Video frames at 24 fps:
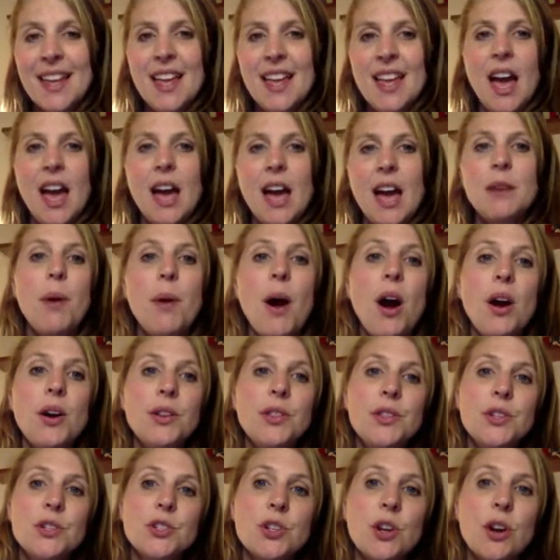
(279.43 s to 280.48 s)
and
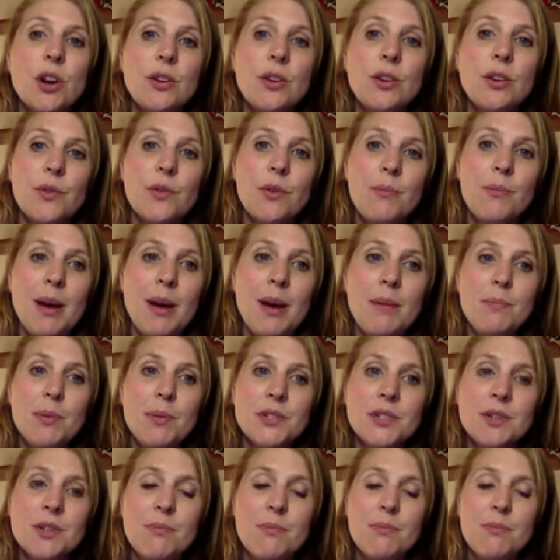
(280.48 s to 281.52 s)
parted the shirt from my
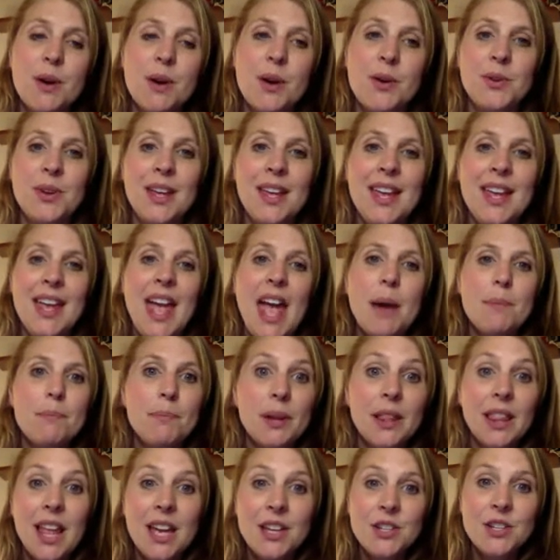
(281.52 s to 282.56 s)
bosom bone, and
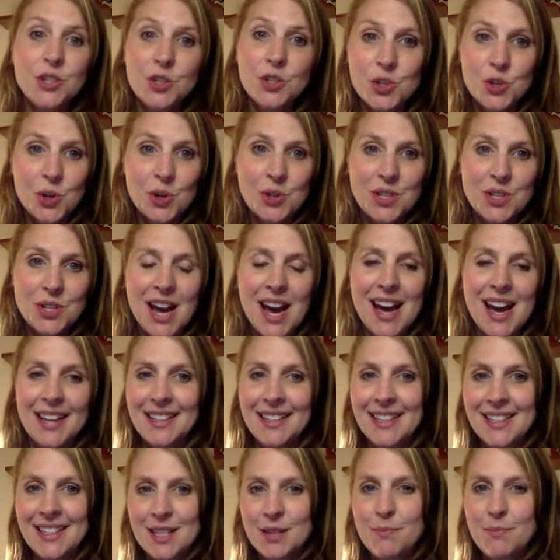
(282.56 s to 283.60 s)
plunged your
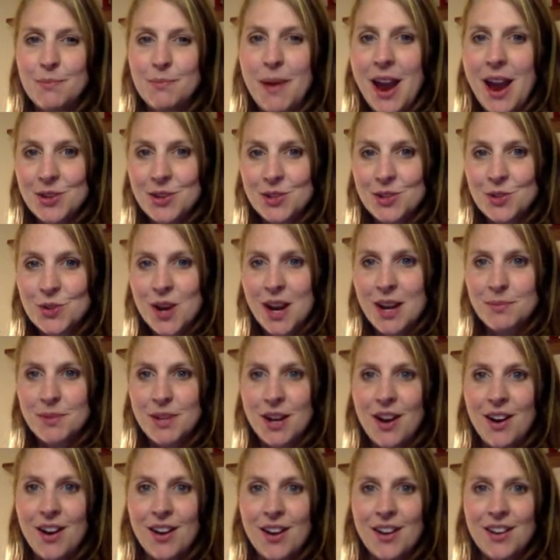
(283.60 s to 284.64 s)
tongue into the bare striped
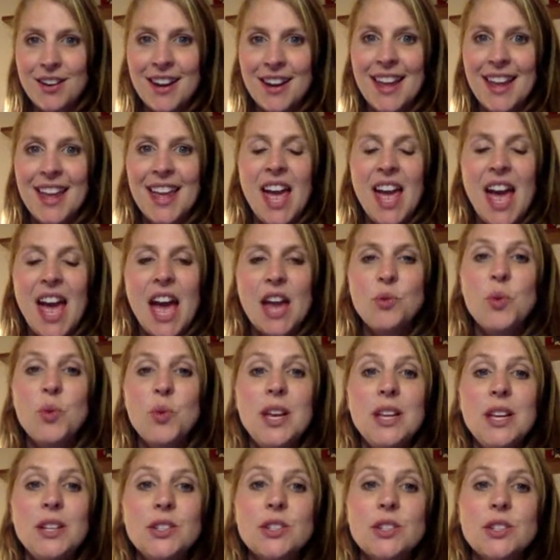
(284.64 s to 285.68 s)
heart, and
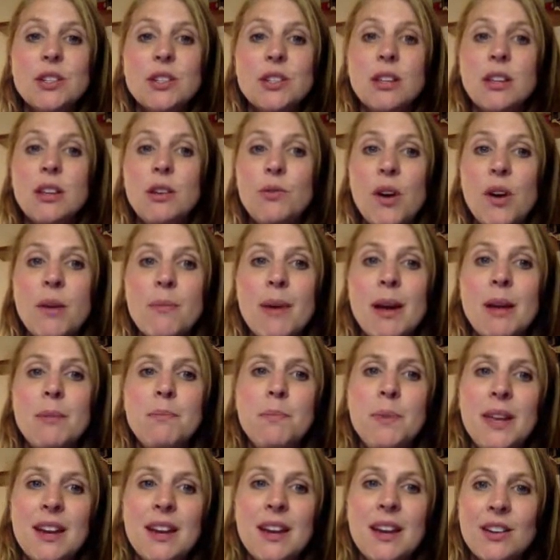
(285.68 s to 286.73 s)
reached till you felt my
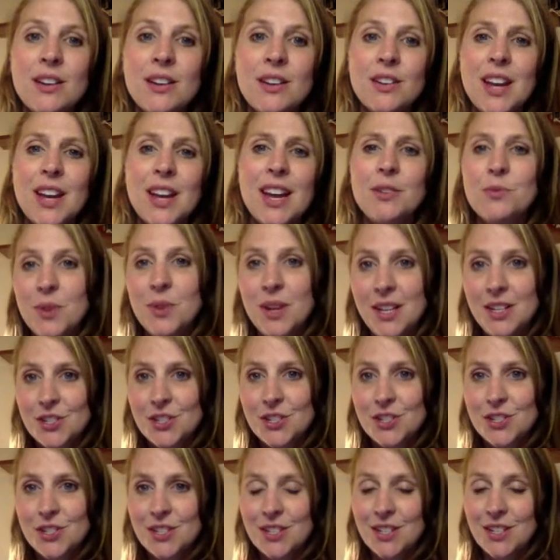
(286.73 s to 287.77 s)
beard, and
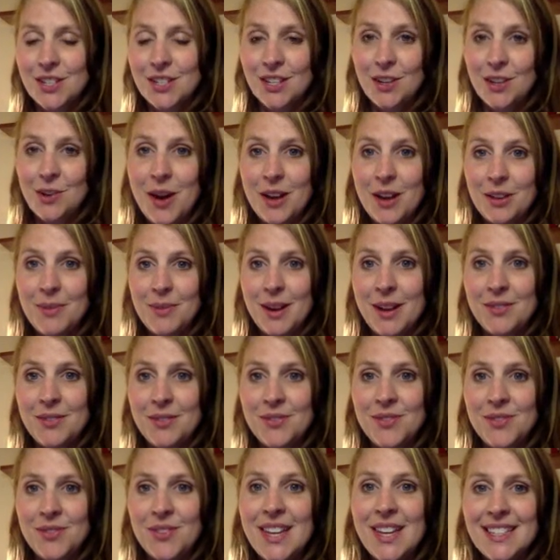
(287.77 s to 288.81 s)
reached till you held my
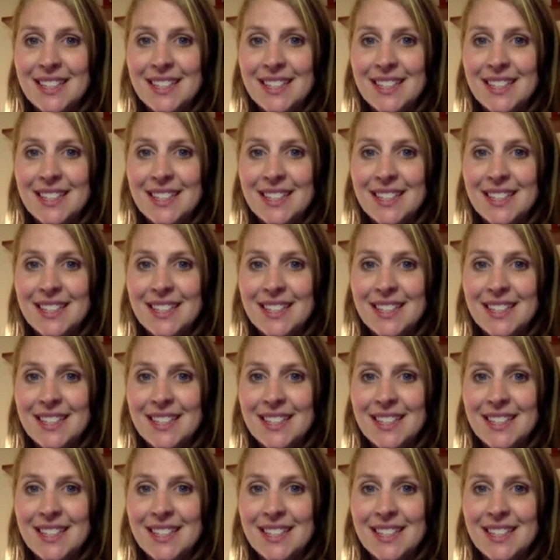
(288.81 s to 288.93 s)
feet.